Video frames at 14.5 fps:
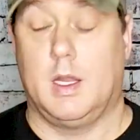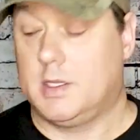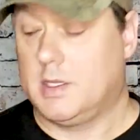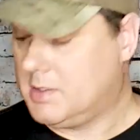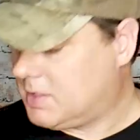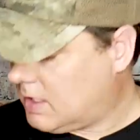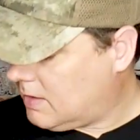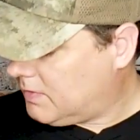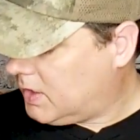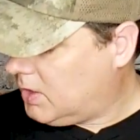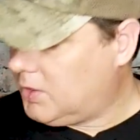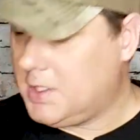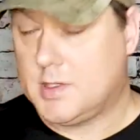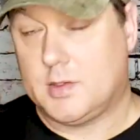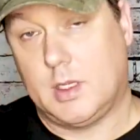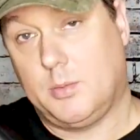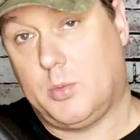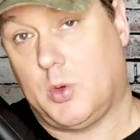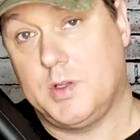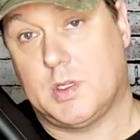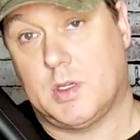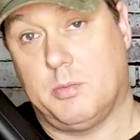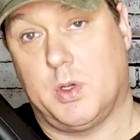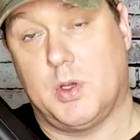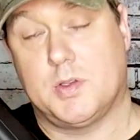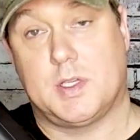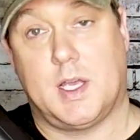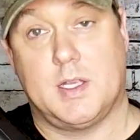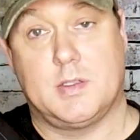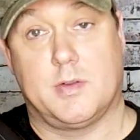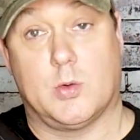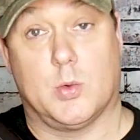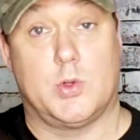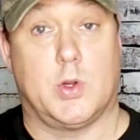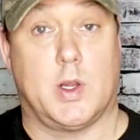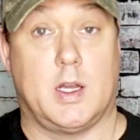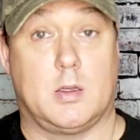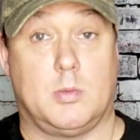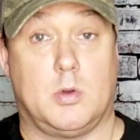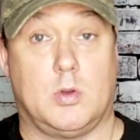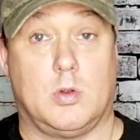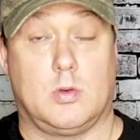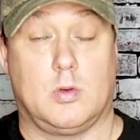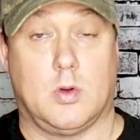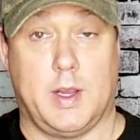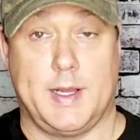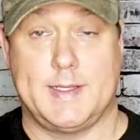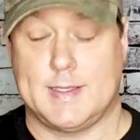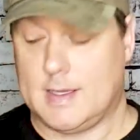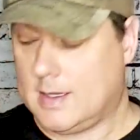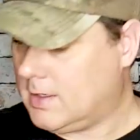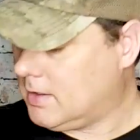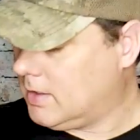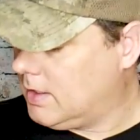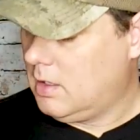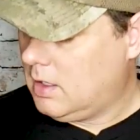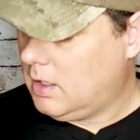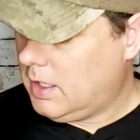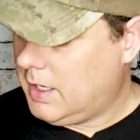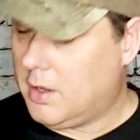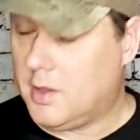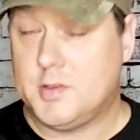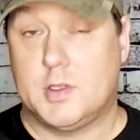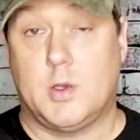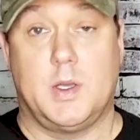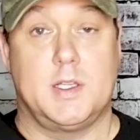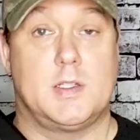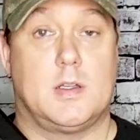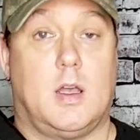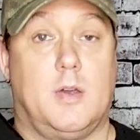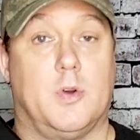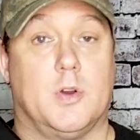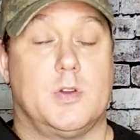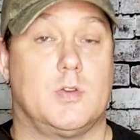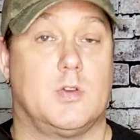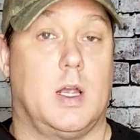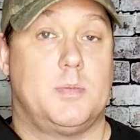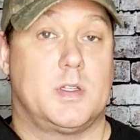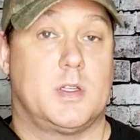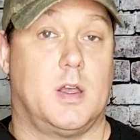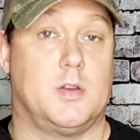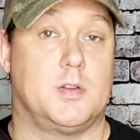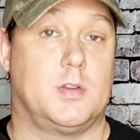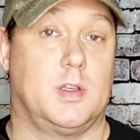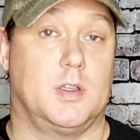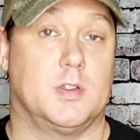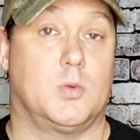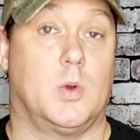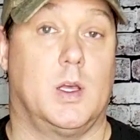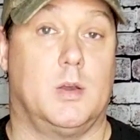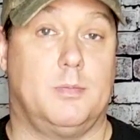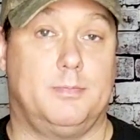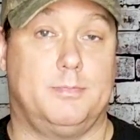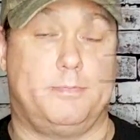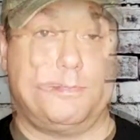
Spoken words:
it does have QD sling points on both sides of the retractable crane stock, and also a slot for a strap style sling as well.